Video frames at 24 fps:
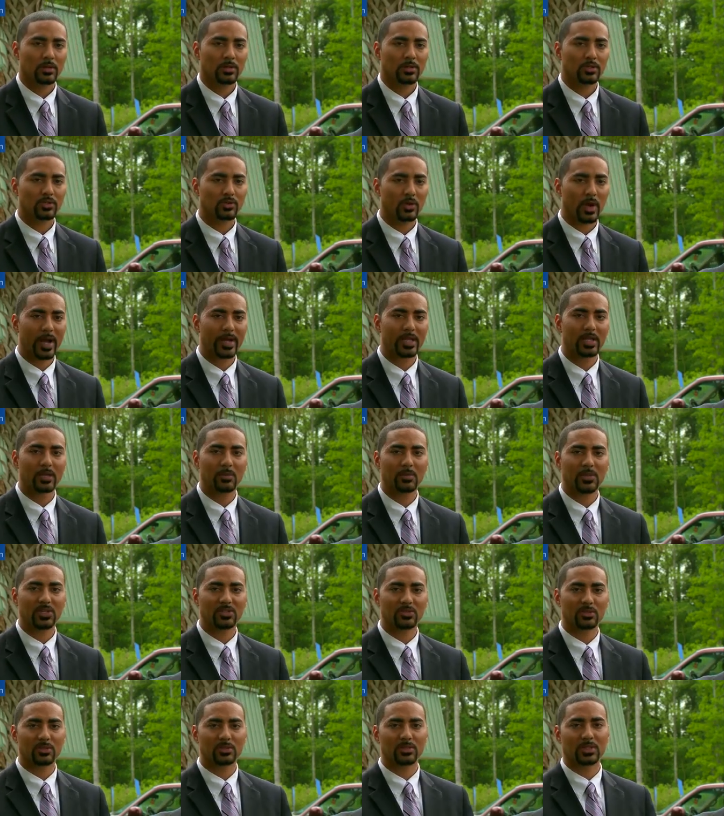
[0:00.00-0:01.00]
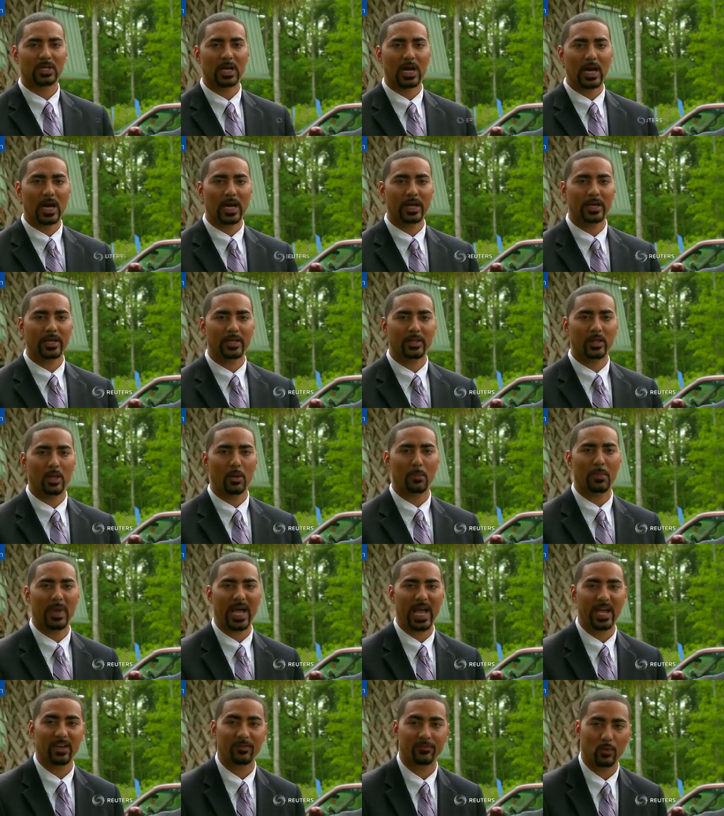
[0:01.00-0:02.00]
striking Mr. Scott in the
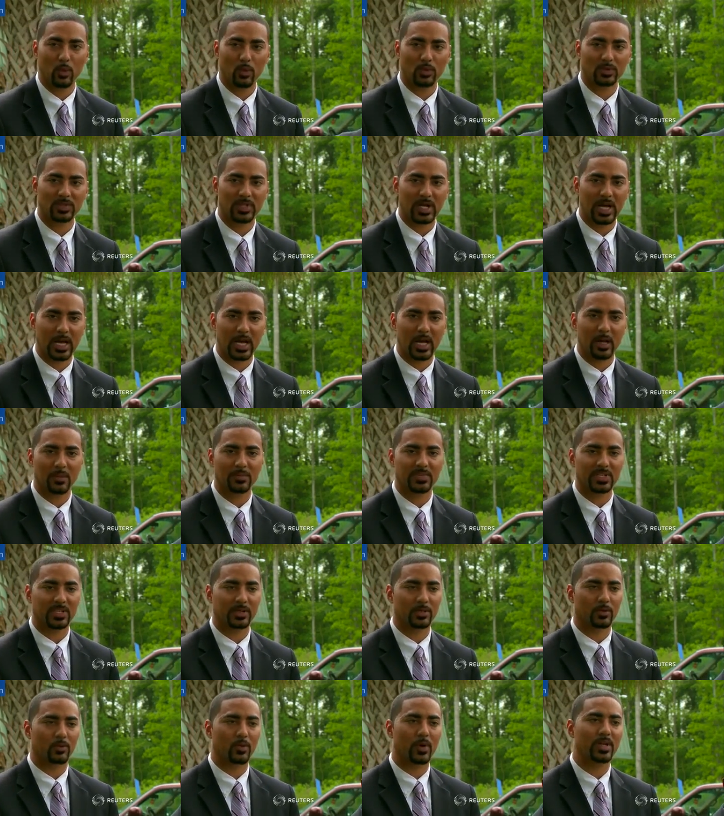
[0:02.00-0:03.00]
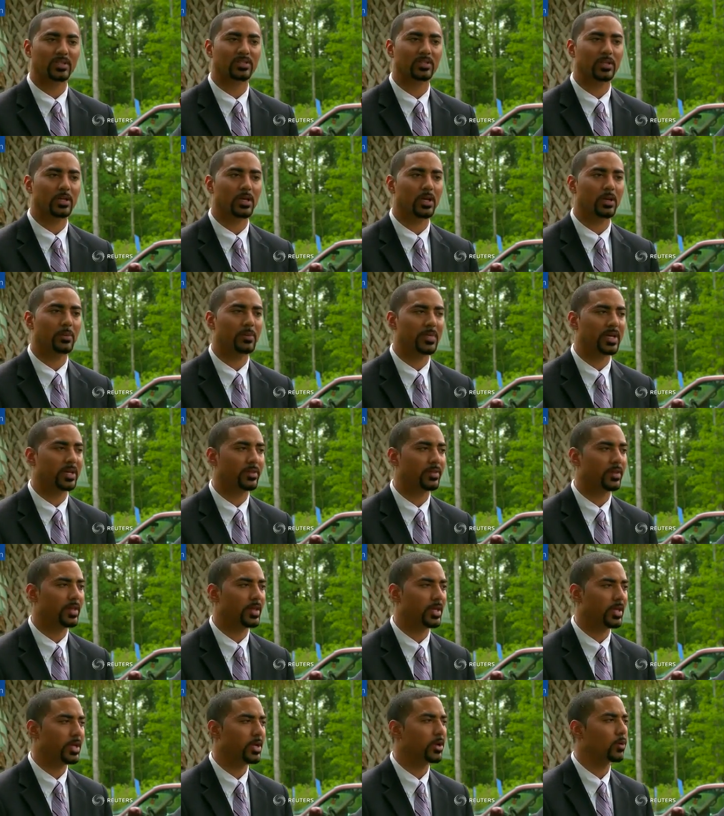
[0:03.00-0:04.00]
back four times and grazing him in
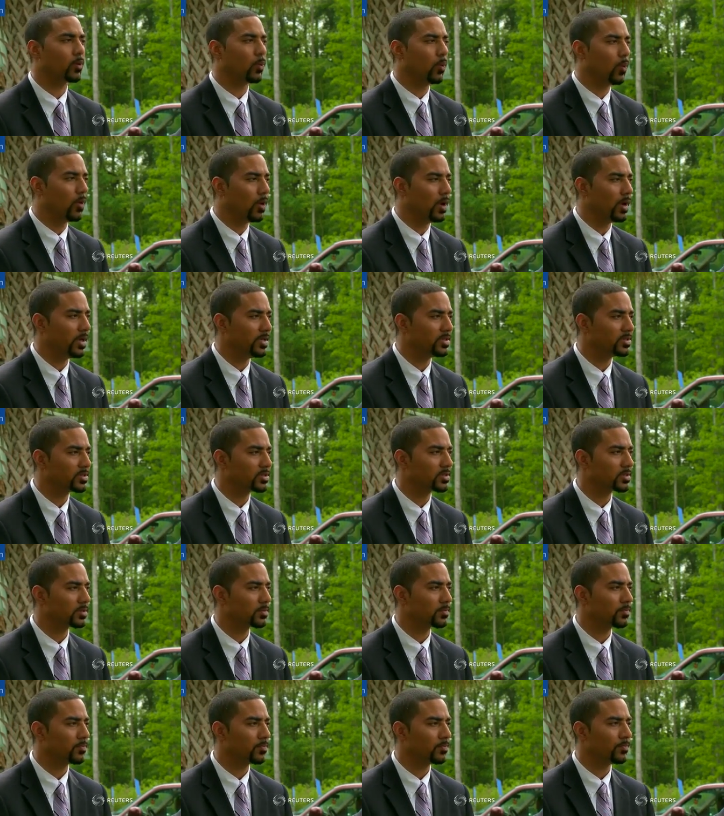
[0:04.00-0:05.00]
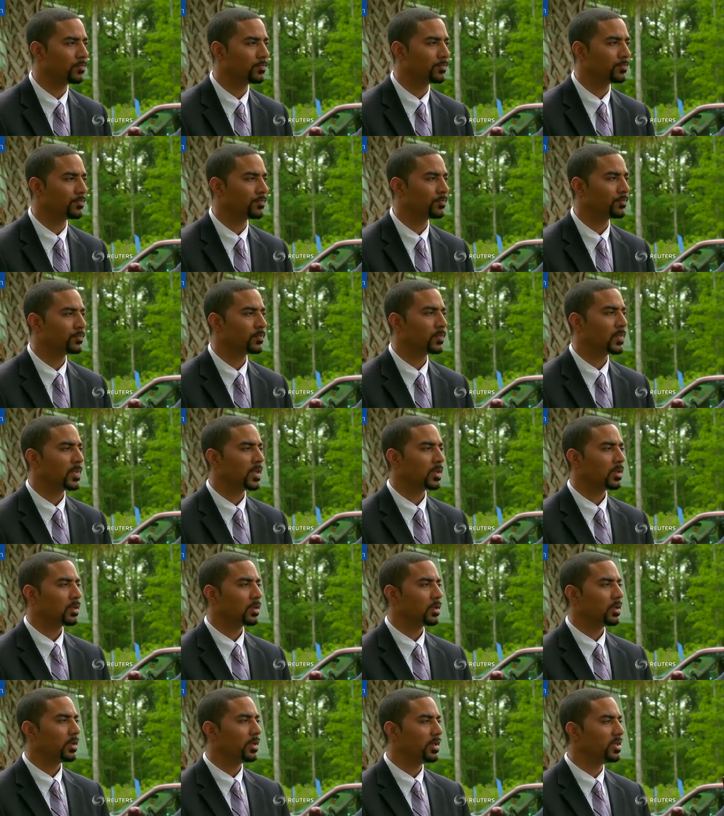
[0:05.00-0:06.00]
the ear once,
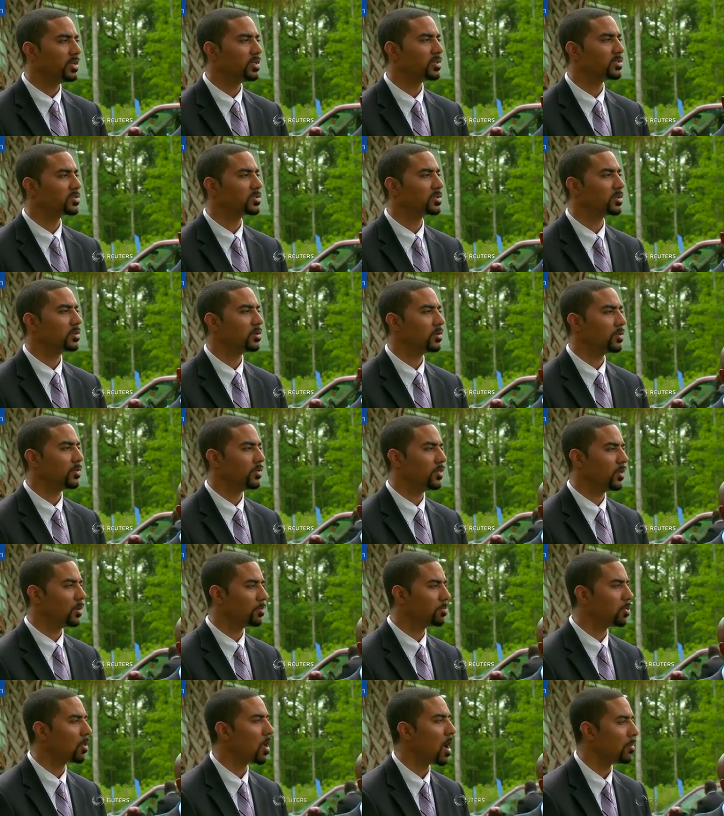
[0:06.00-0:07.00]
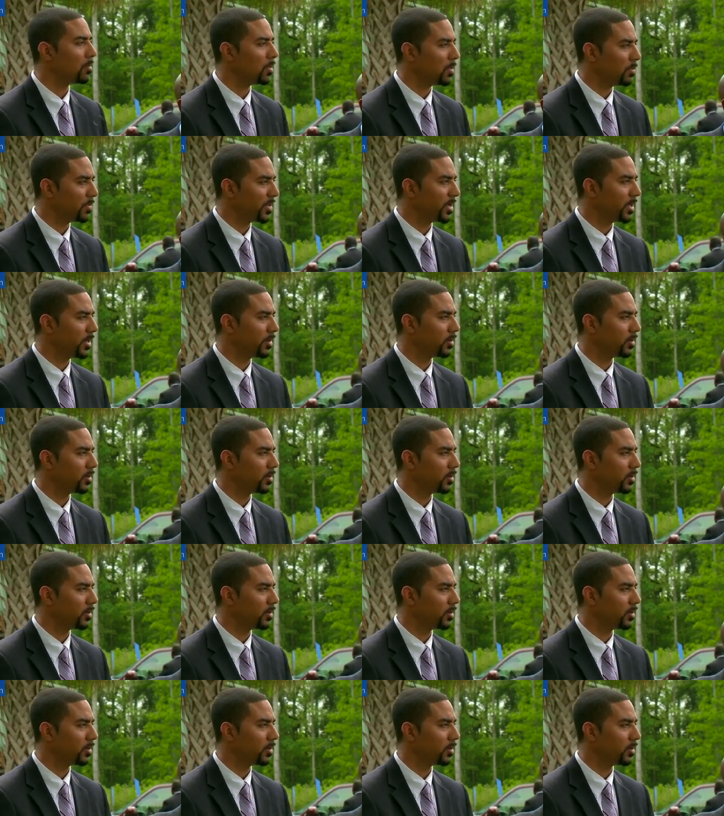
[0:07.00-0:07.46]
is the problem here.